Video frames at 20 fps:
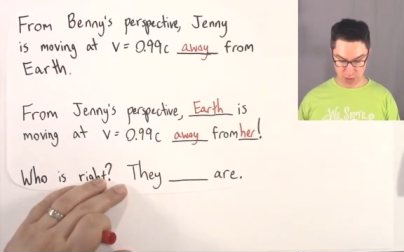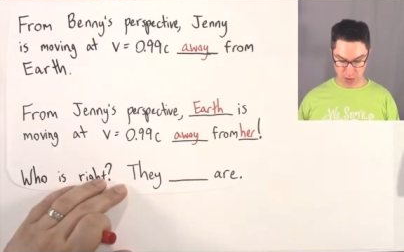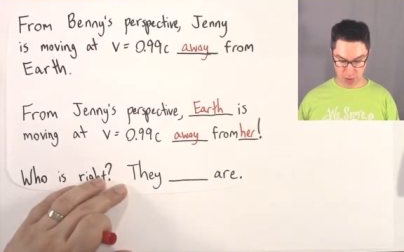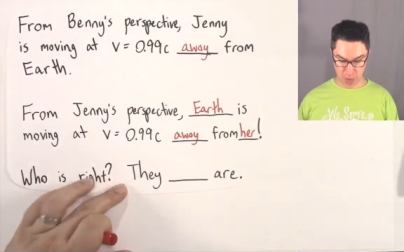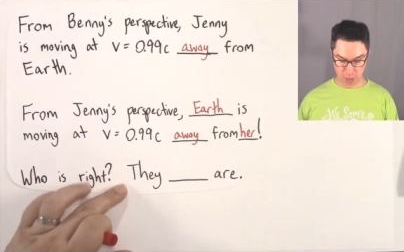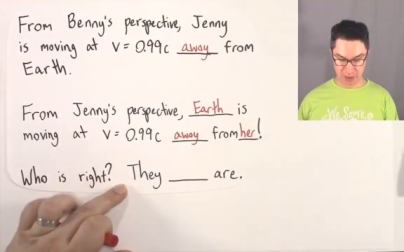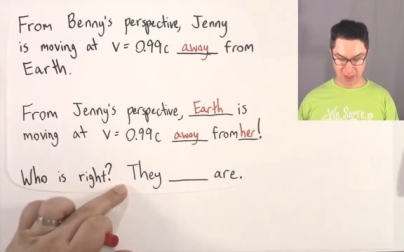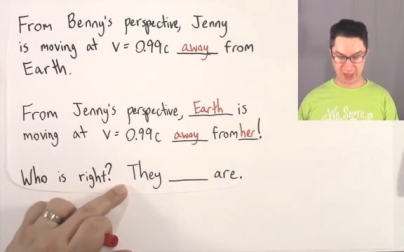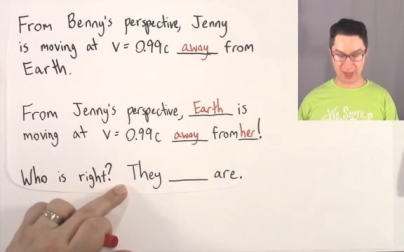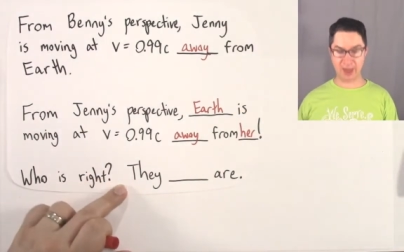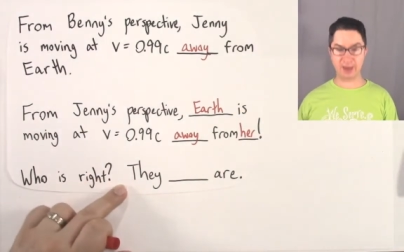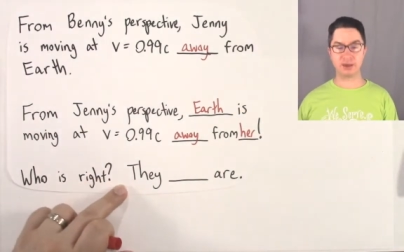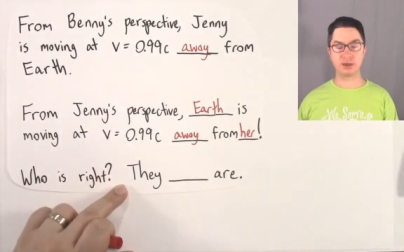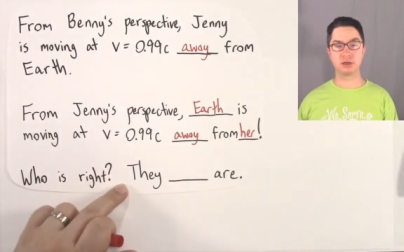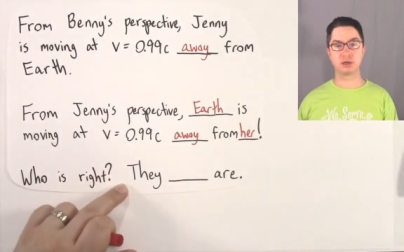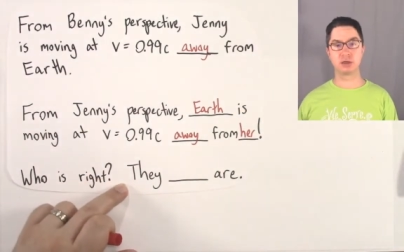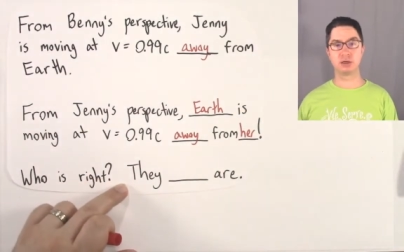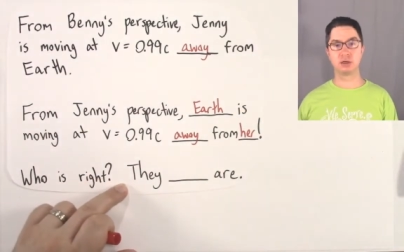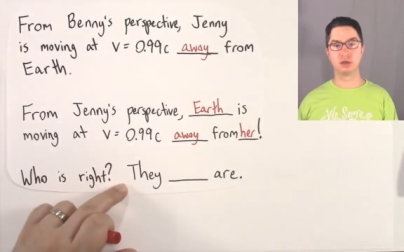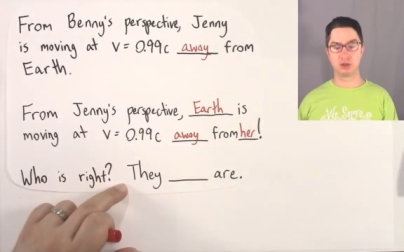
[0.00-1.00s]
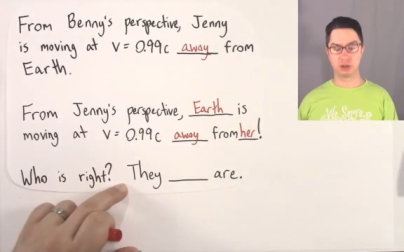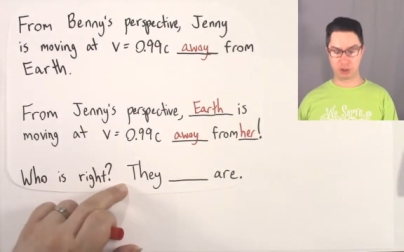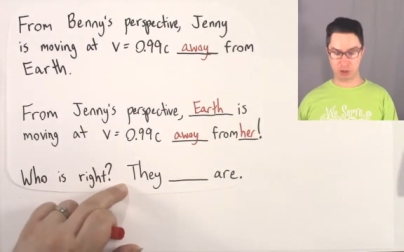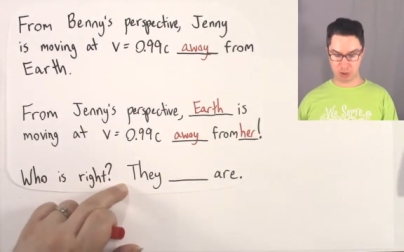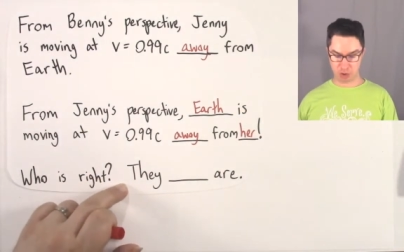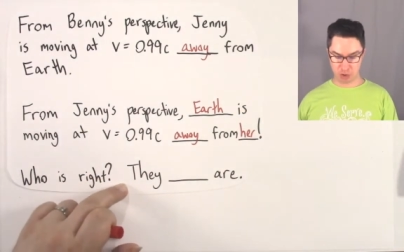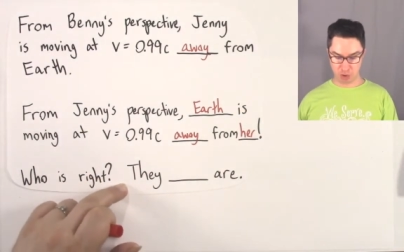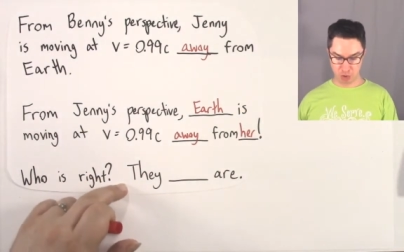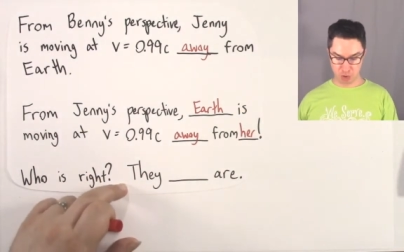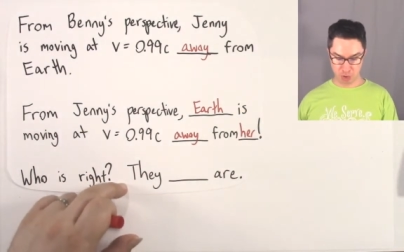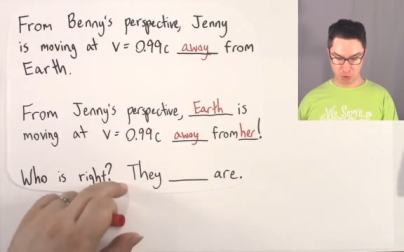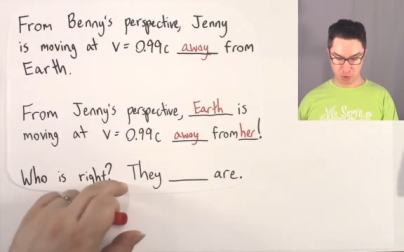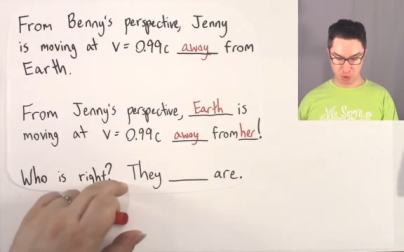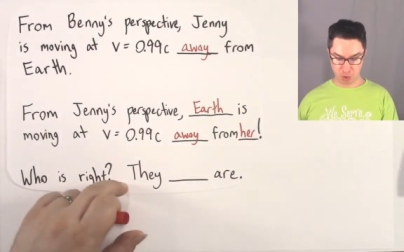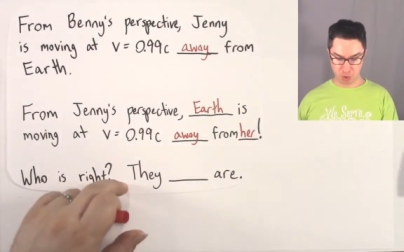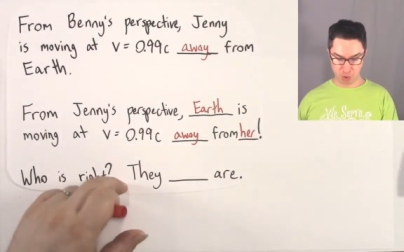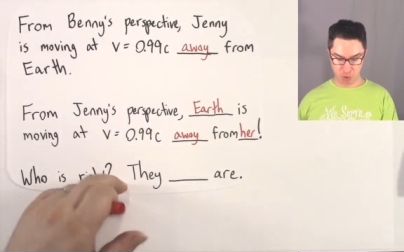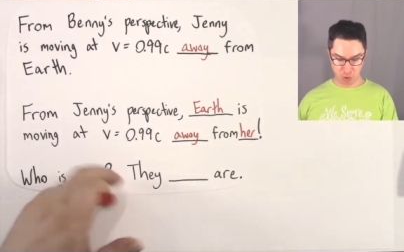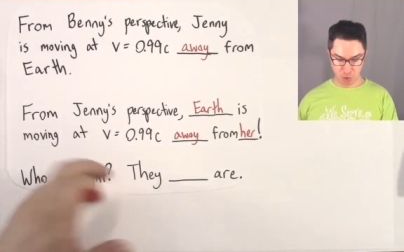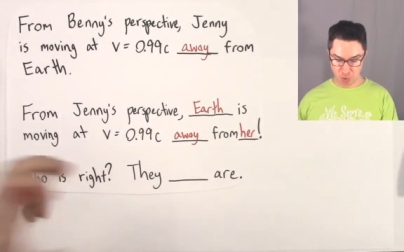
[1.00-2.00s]
Okay?
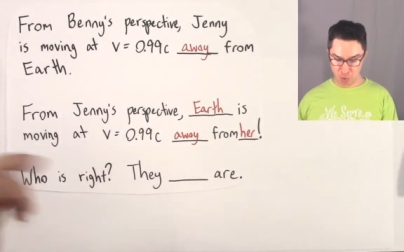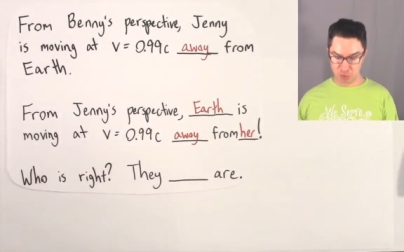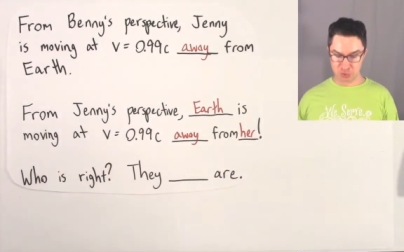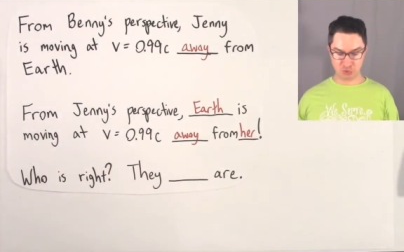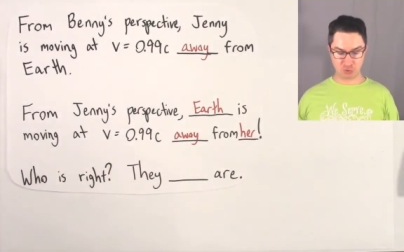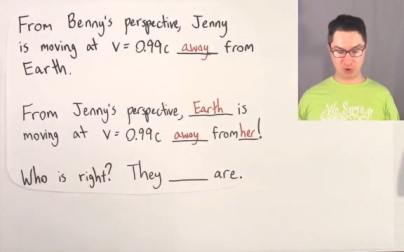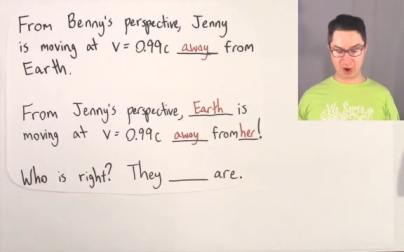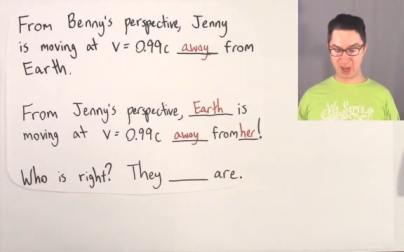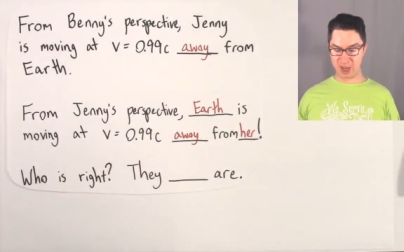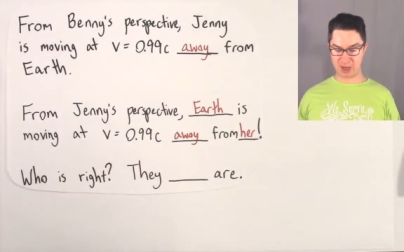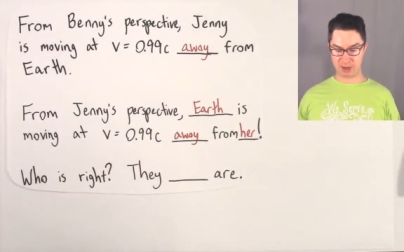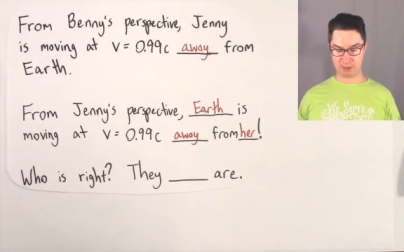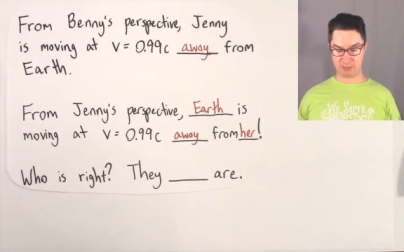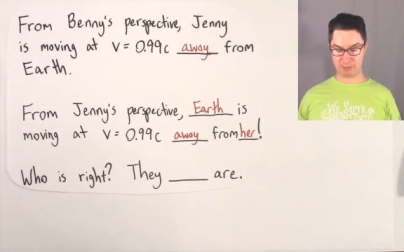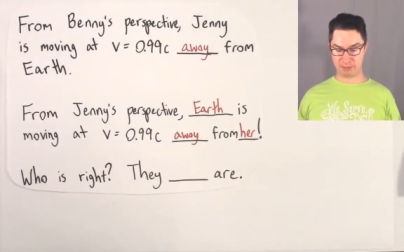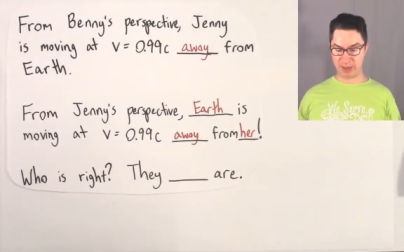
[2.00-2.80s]
Who's right?